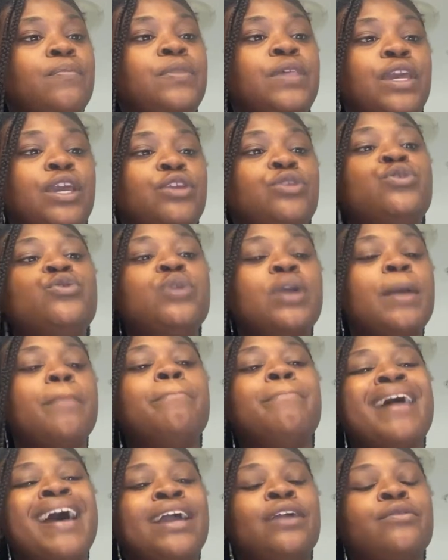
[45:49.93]
then you
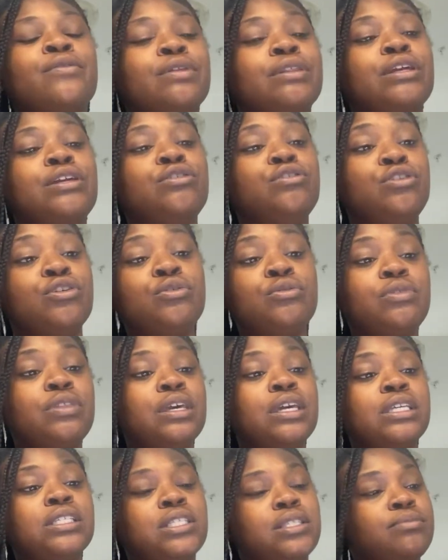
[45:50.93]
can manually do
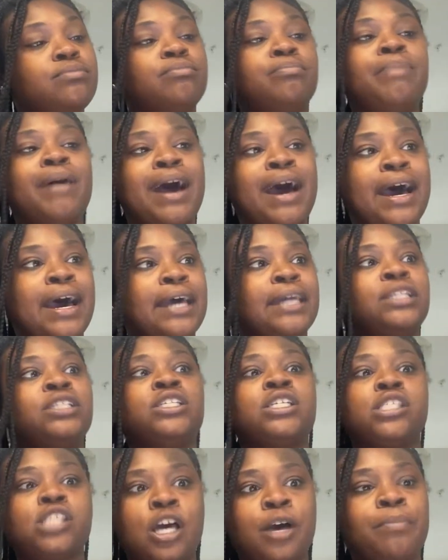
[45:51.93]
this by
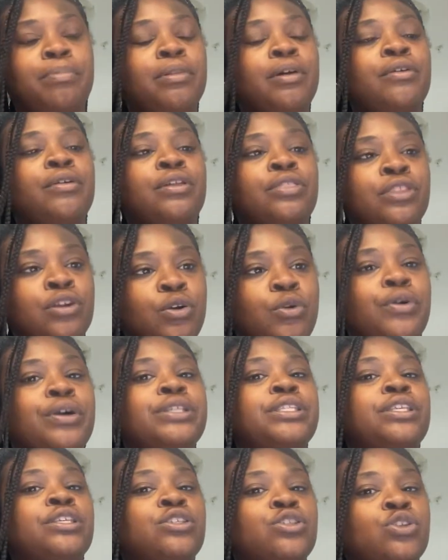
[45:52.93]
just uploading the
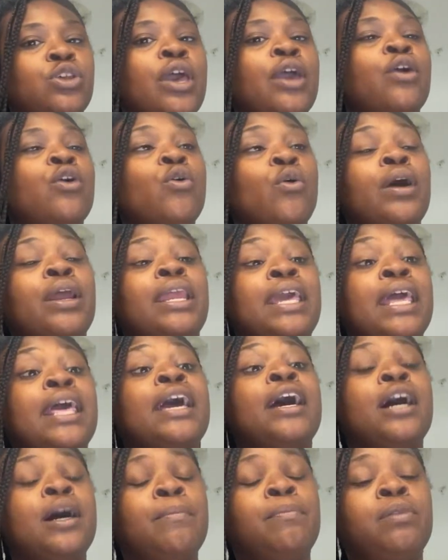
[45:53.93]
courses and going in
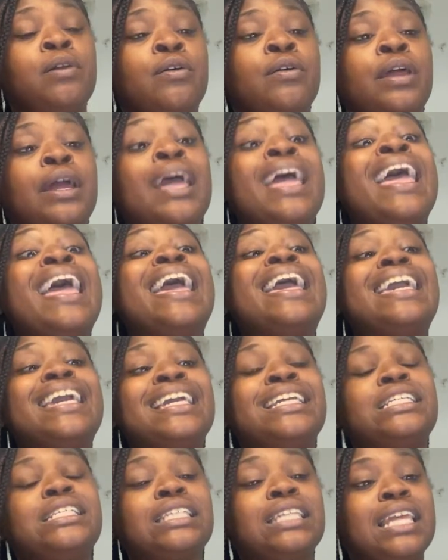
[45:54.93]
and uploading
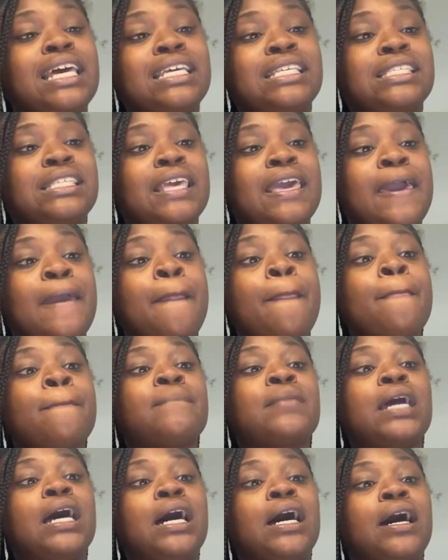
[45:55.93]
each lesson
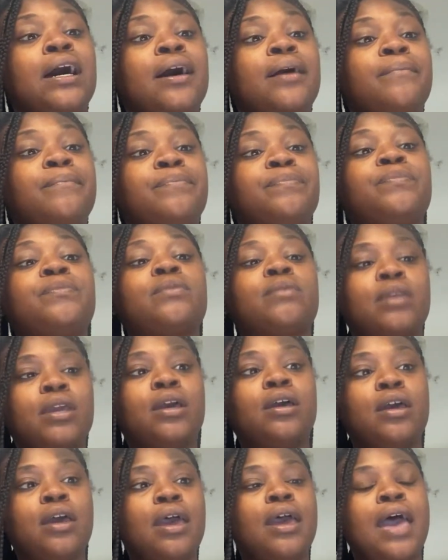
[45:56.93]

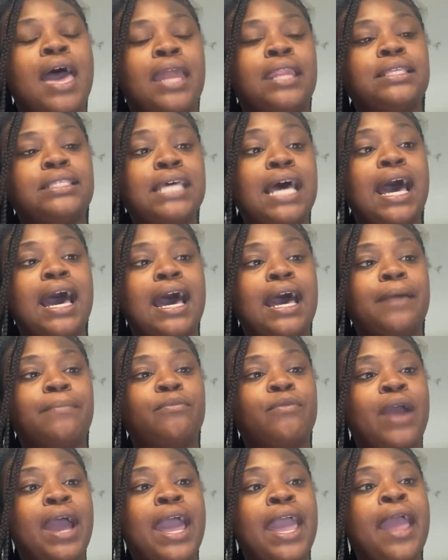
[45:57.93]
at a
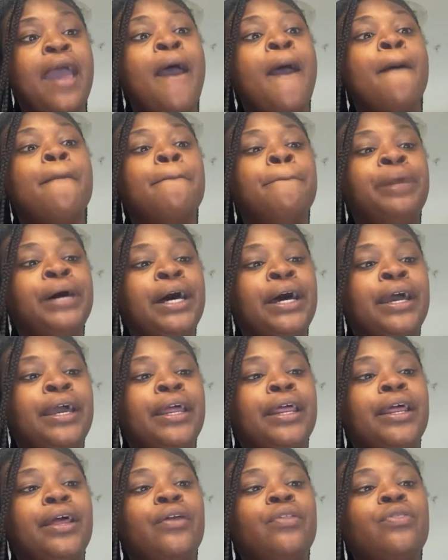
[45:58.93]
time, right? But